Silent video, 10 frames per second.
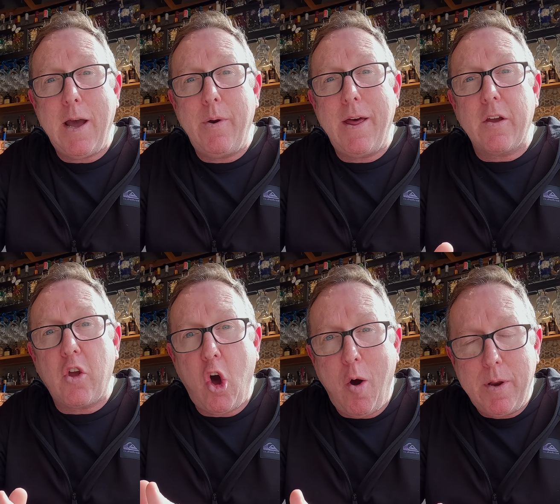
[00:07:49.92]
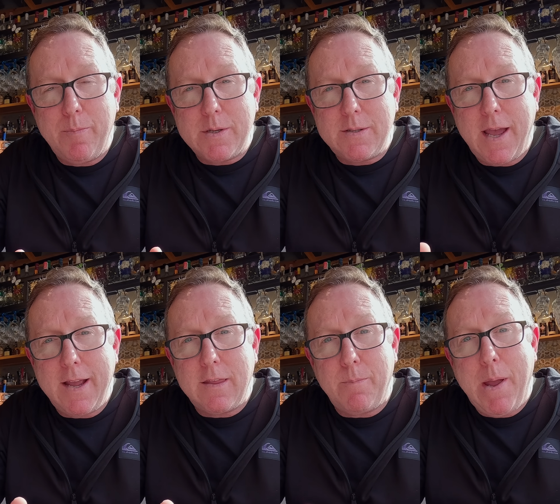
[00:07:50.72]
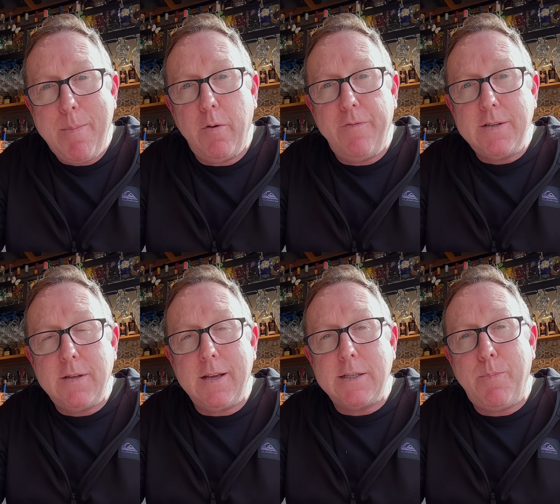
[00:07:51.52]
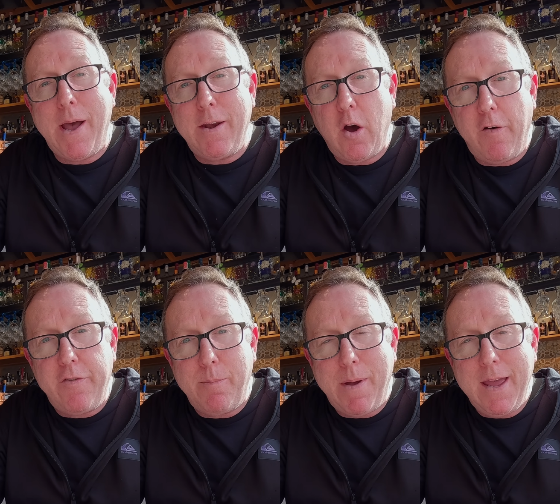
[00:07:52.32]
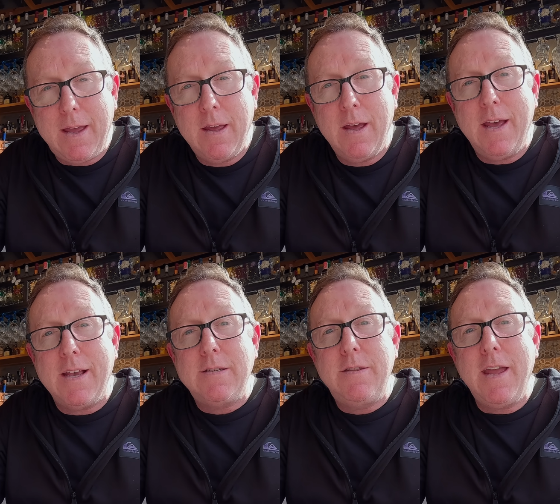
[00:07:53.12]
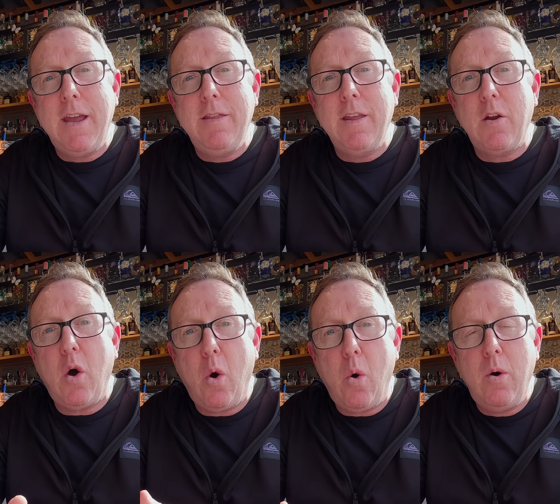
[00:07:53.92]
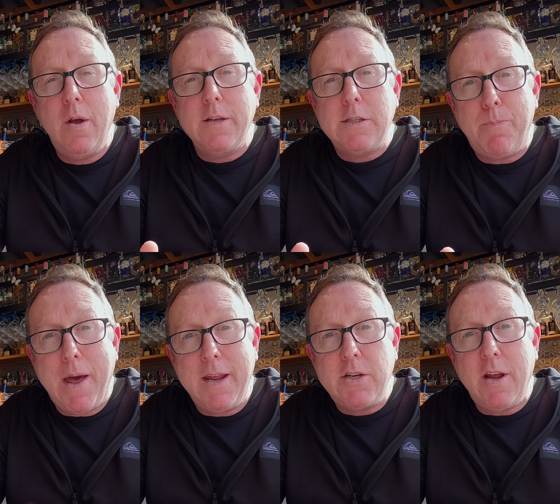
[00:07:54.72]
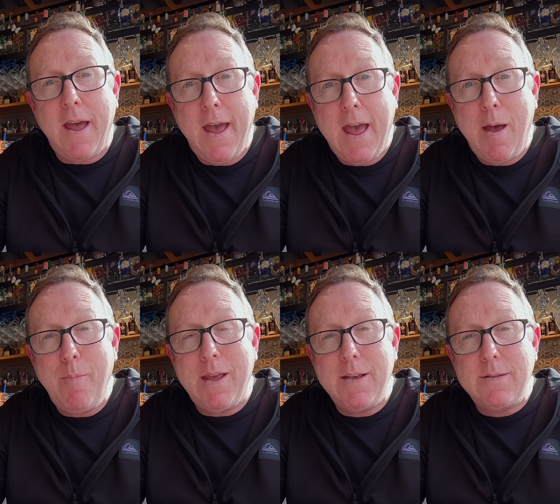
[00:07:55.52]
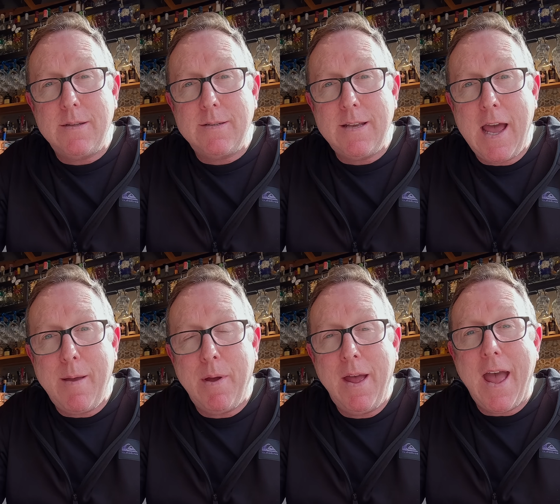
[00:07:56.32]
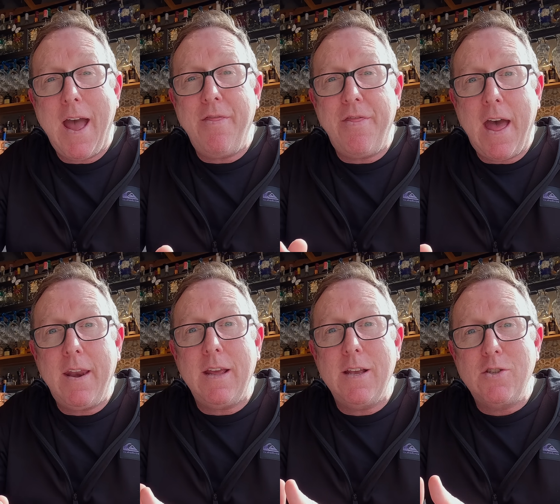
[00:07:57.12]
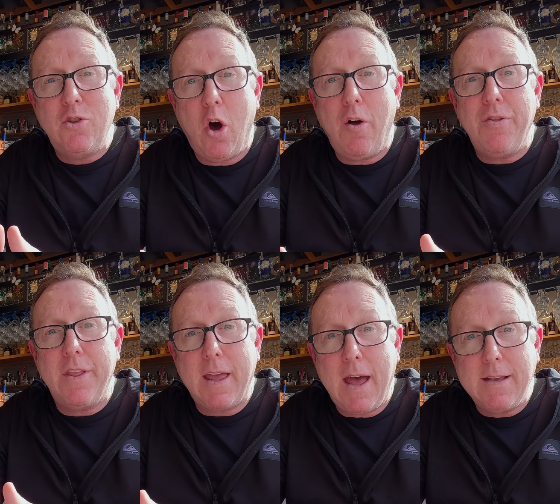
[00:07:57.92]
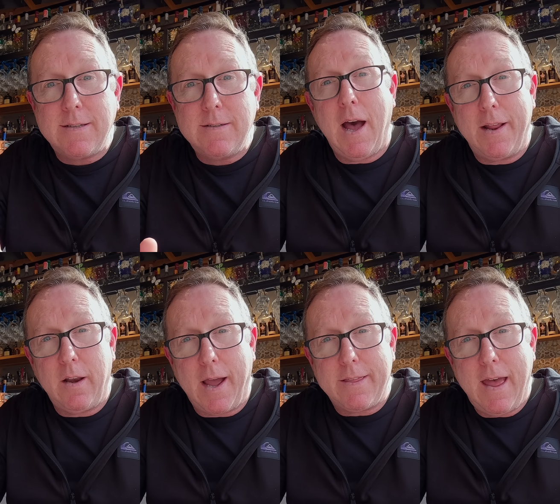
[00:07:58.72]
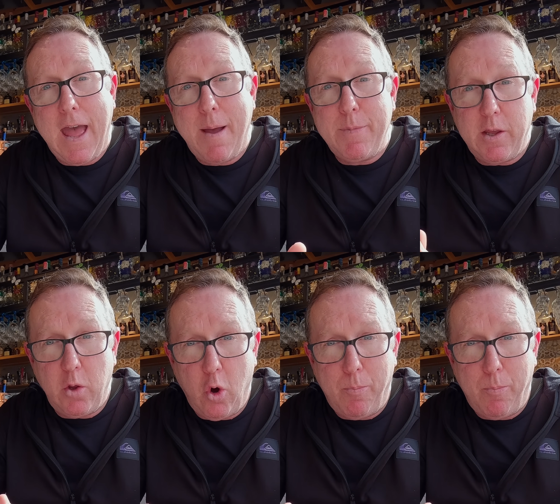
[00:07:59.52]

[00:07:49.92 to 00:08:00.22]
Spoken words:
another common mistake that people visiting Spain often make is thinking that all Spanish ham is the same, and that is not the case. Unlike the ham that you're